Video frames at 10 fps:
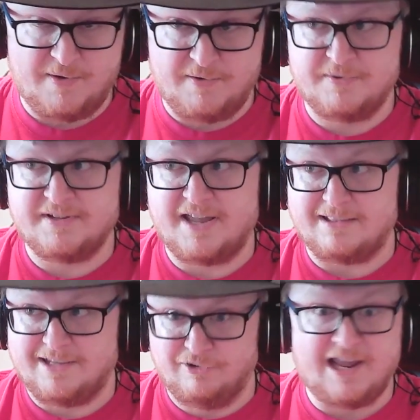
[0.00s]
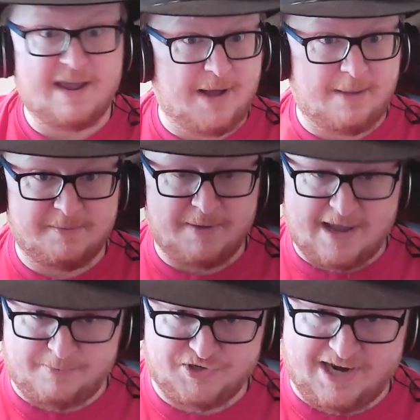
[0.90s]
it was literally a mom and
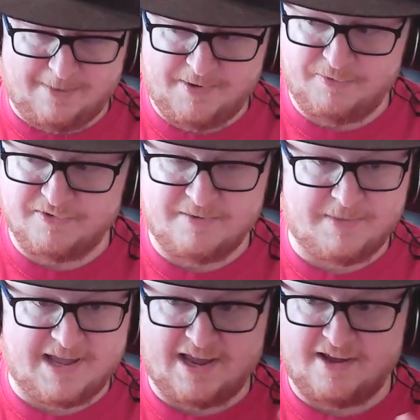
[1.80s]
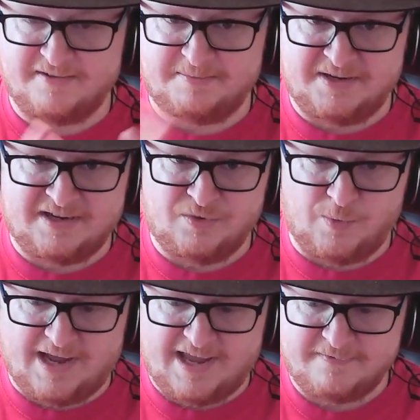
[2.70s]
pop shop. It was run by a husband
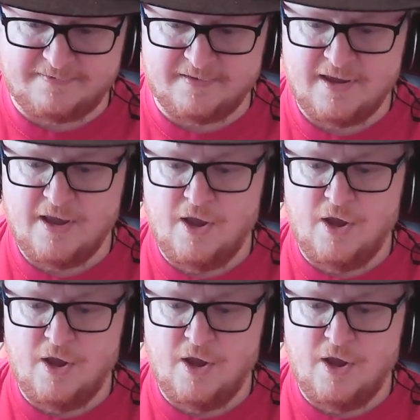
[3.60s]
and wife.